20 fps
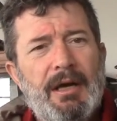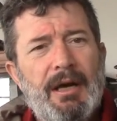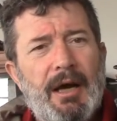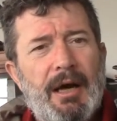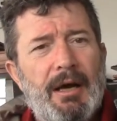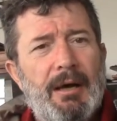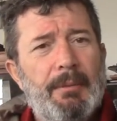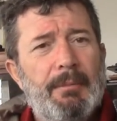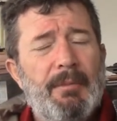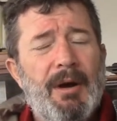
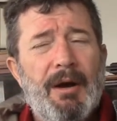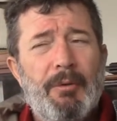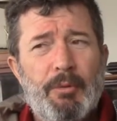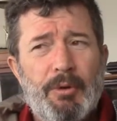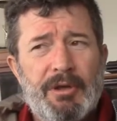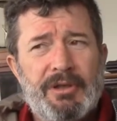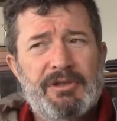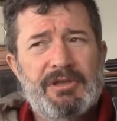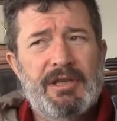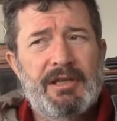I
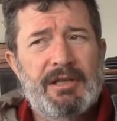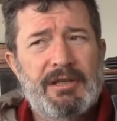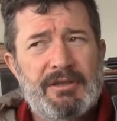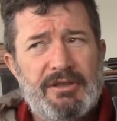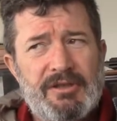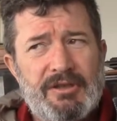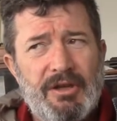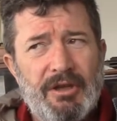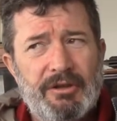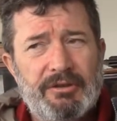work as a
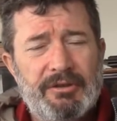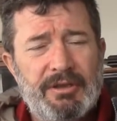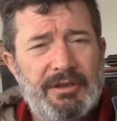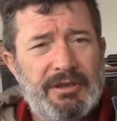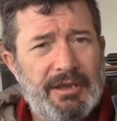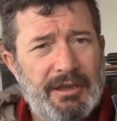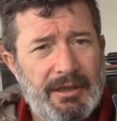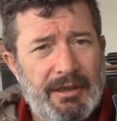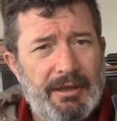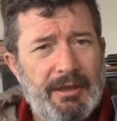consultant
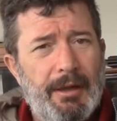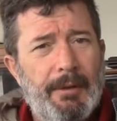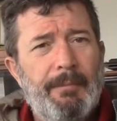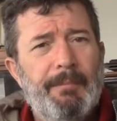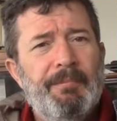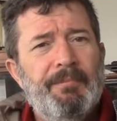to